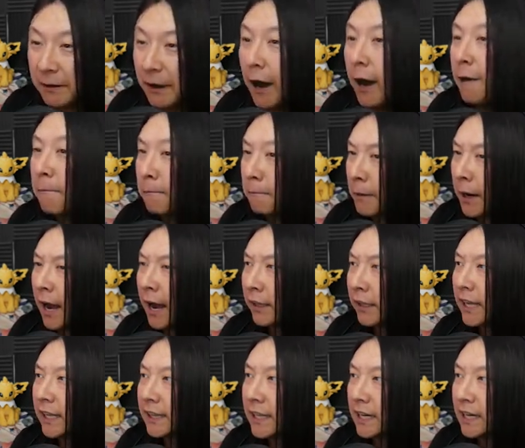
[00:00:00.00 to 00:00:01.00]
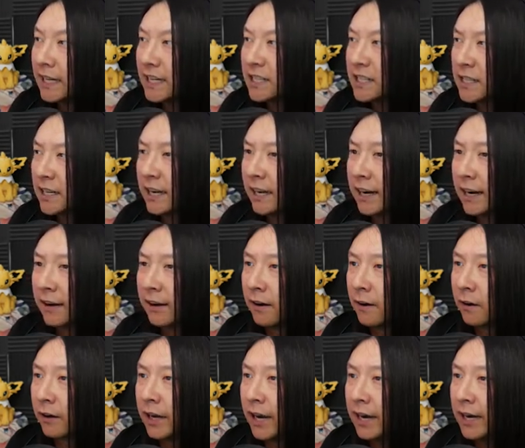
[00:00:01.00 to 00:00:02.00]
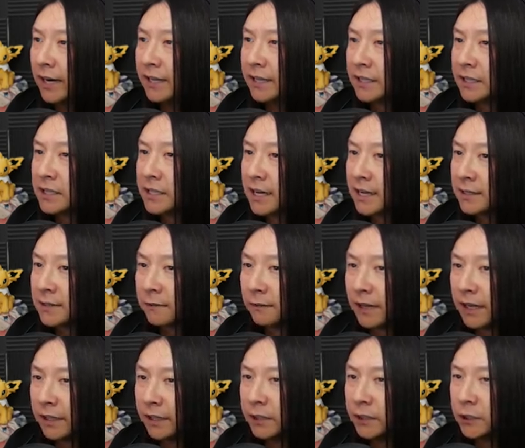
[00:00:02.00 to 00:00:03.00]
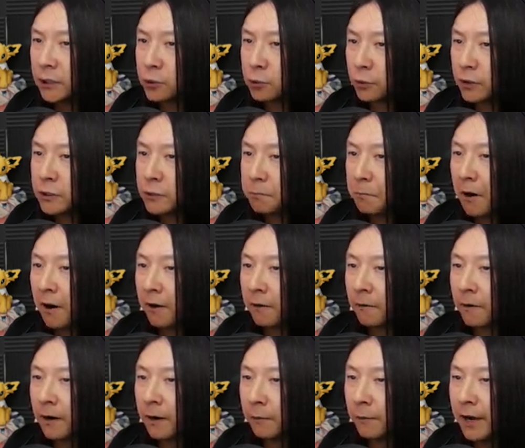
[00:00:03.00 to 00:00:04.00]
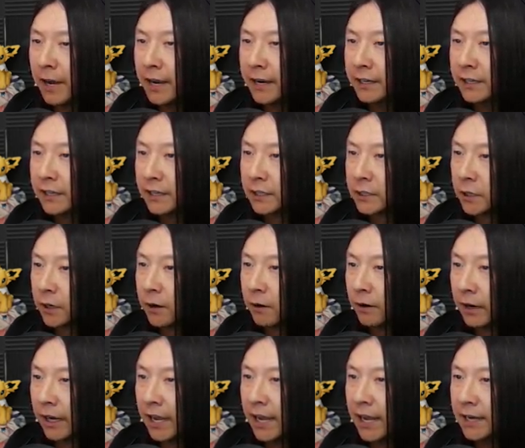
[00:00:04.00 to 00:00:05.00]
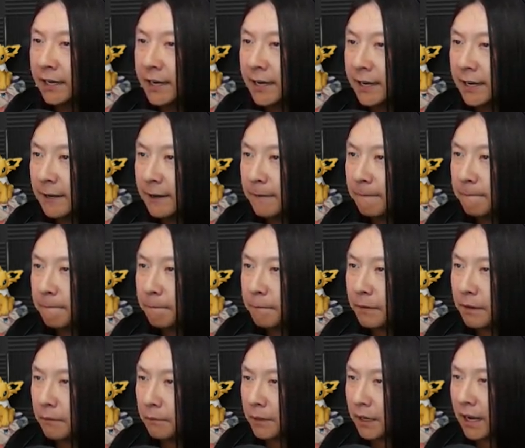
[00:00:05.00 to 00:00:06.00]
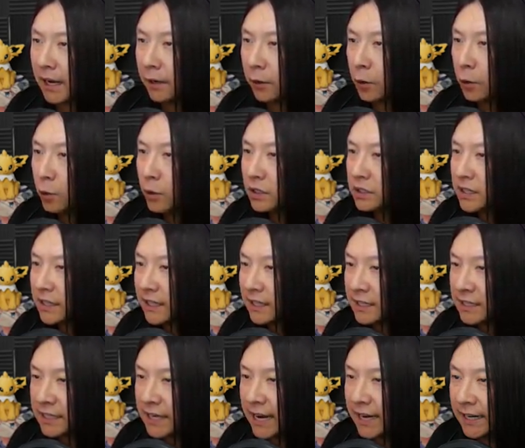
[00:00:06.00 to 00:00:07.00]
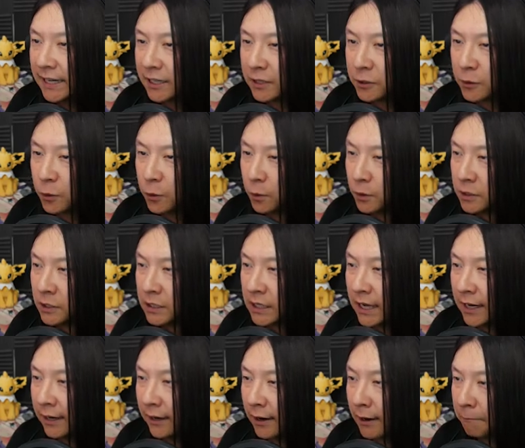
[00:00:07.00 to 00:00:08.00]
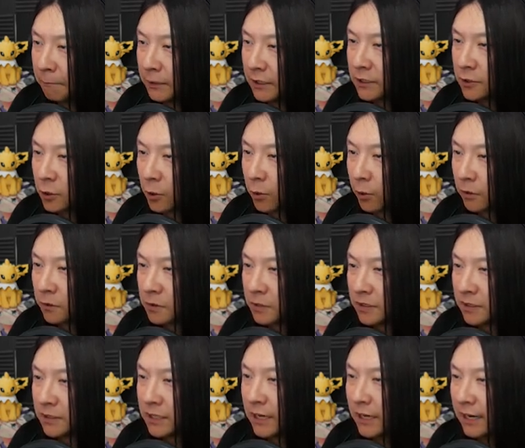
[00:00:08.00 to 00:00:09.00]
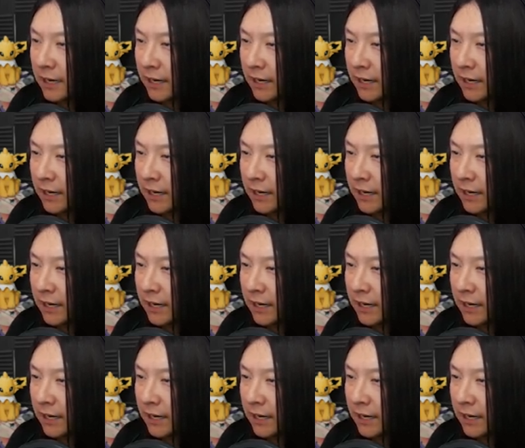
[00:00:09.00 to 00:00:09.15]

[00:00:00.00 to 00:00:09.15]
But I like that it is like kind of arcadey in the sense of like, you just respawn right away and you get to go again. But again, who is the sadist who is setting up these courses?